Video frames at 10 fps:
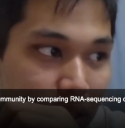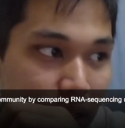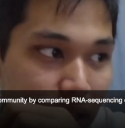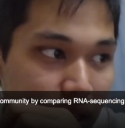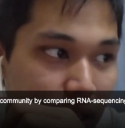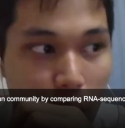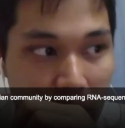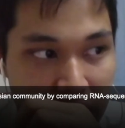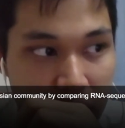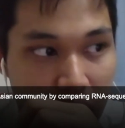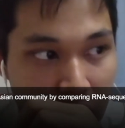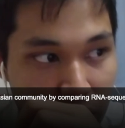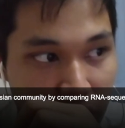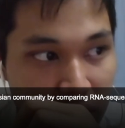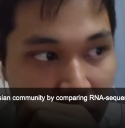found in Western
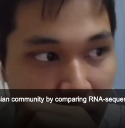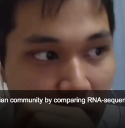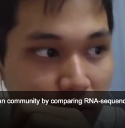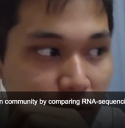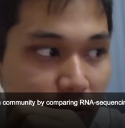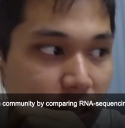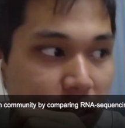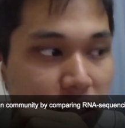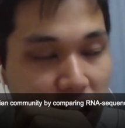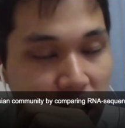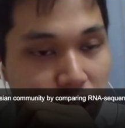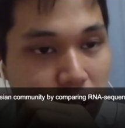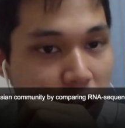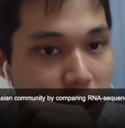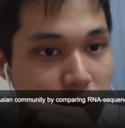countries versus
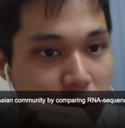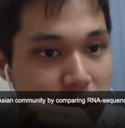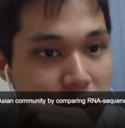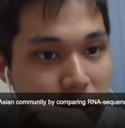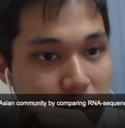Asian countries?